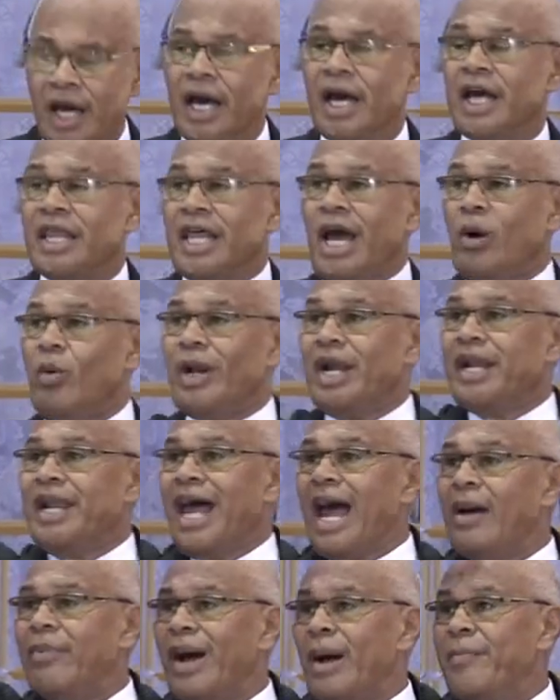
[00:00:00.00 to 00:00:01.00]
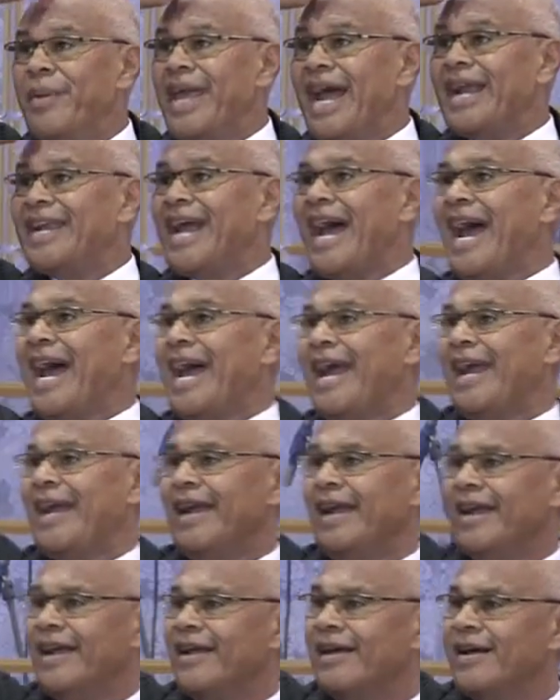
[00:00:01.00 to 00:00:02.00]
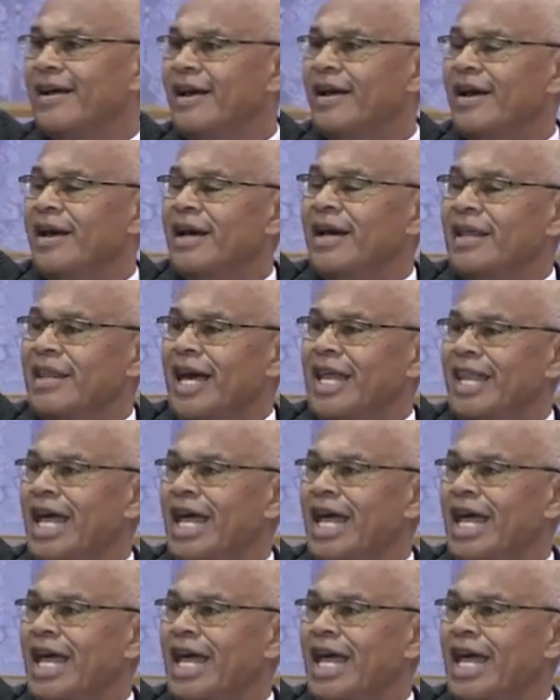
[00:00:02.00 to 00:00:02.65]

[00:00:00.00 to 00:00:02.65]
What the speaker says: There will never be a day that